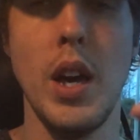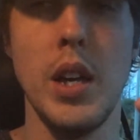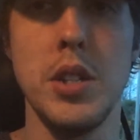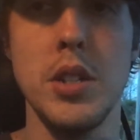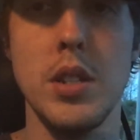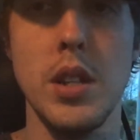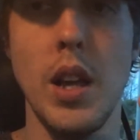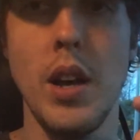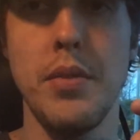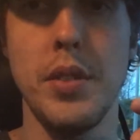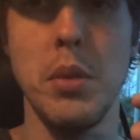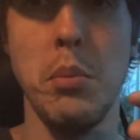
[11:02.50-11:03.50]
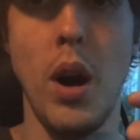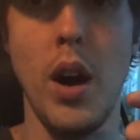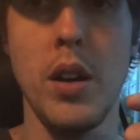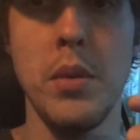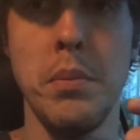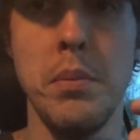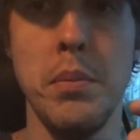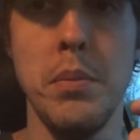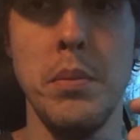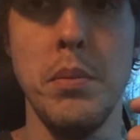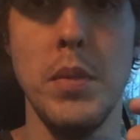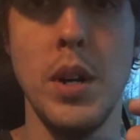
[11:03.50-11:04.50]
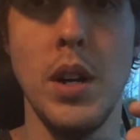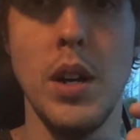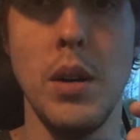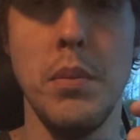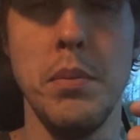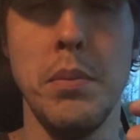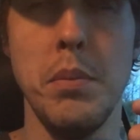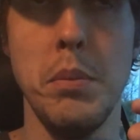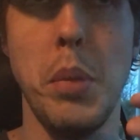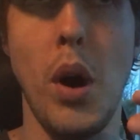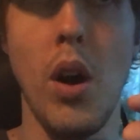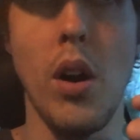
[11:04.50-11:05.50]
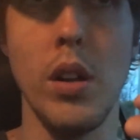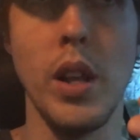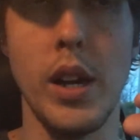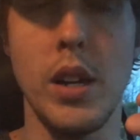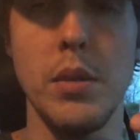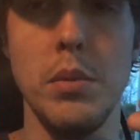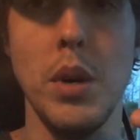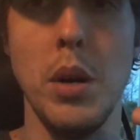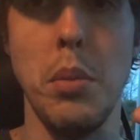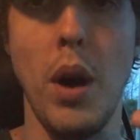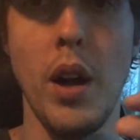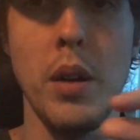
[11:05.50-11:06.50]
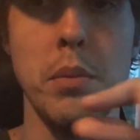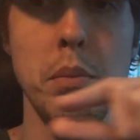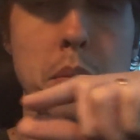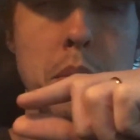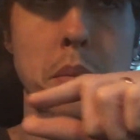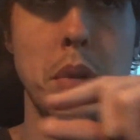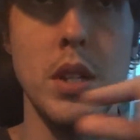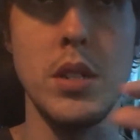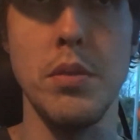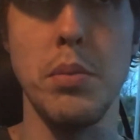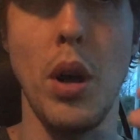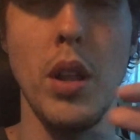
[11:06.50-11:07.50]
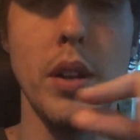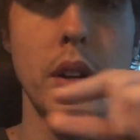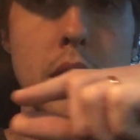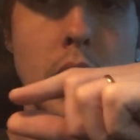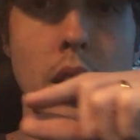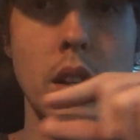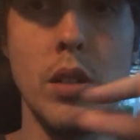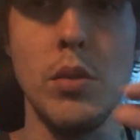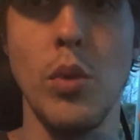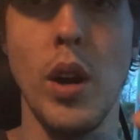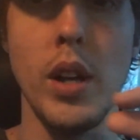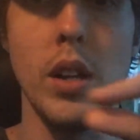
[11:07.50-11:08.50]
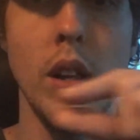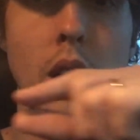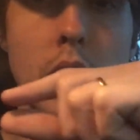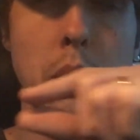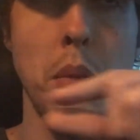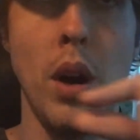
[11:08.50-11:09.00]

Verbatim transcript: and just left the bottom um, bar like a, a bottom piece of polyurethane running along the